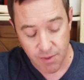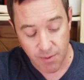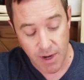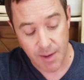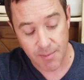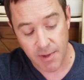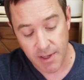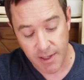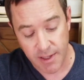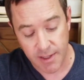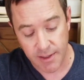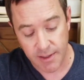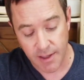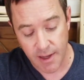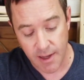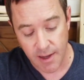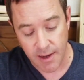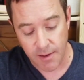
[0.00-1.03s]
ceramic
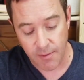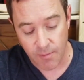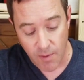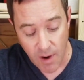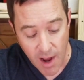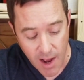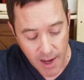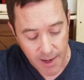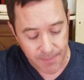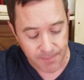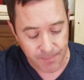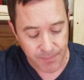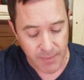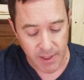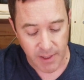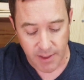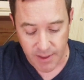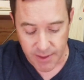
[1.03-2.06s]
rod.
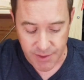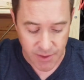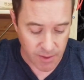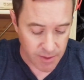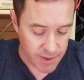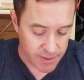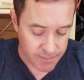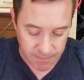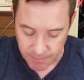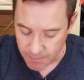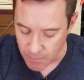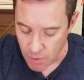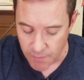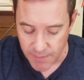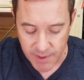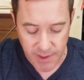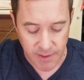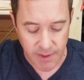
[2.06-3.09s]
So you
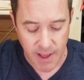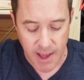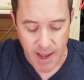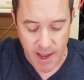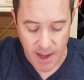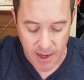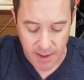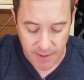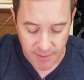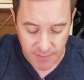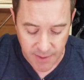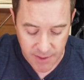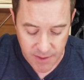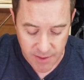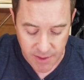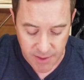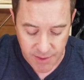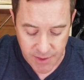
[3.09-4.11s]
move into that, then
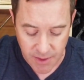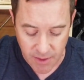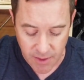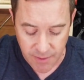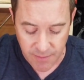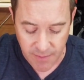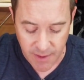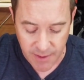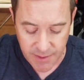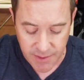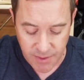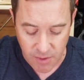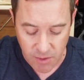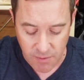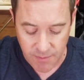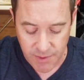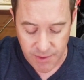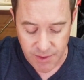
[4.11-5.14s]
you can turn this
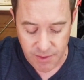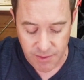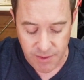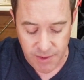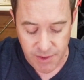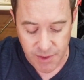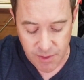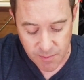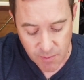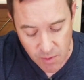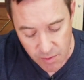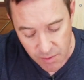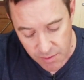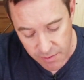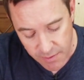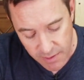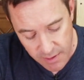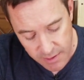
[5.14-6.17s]
over to the
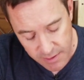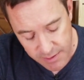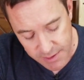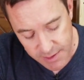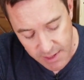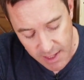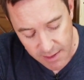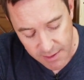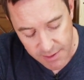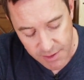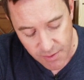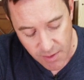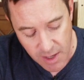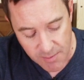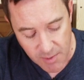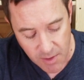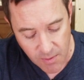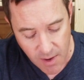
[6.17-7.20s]
smooth side of the
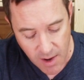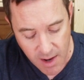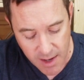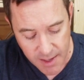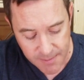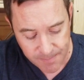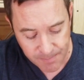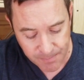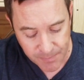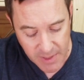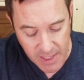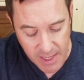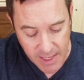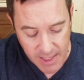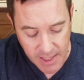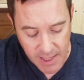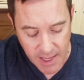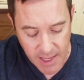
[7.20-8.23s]
ceramic rod.
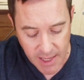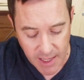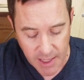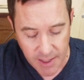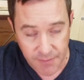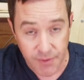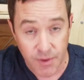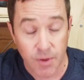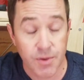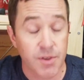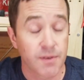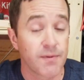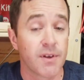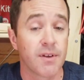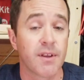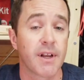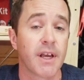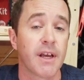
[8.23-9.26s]
And those of
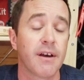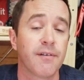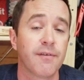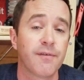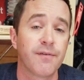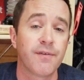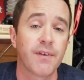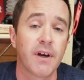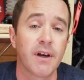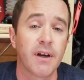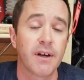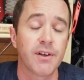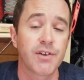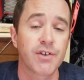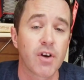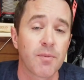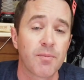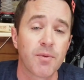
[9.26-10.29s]
you that have
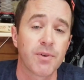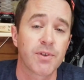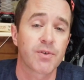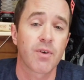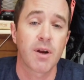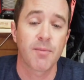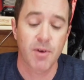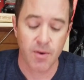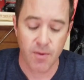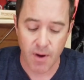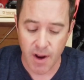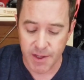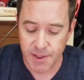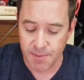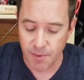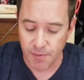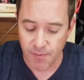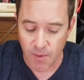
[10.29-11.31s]
sharpened with ceramic
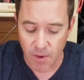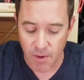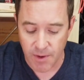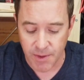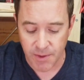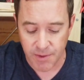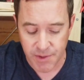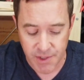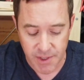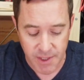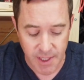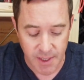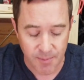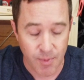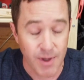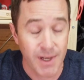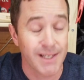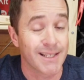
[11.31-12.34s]
rods before know that you can
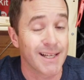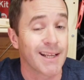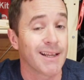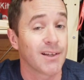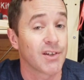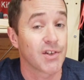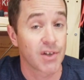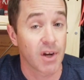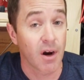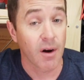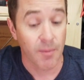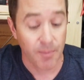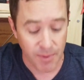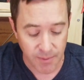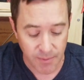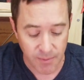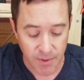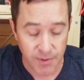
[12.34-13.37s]
get pretty dang sharp
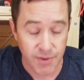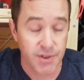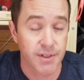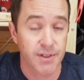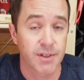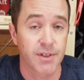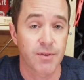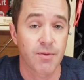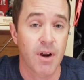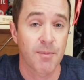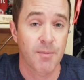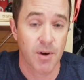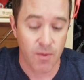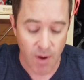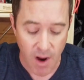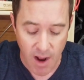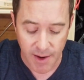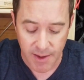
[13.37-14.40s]
with just a
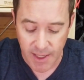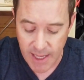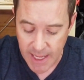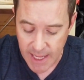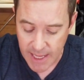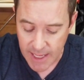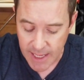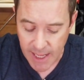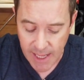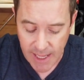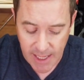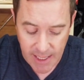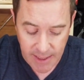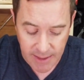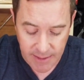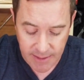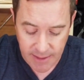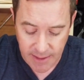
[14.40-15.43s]
ceramic rod.
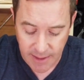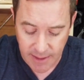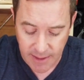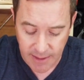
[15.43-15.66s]
And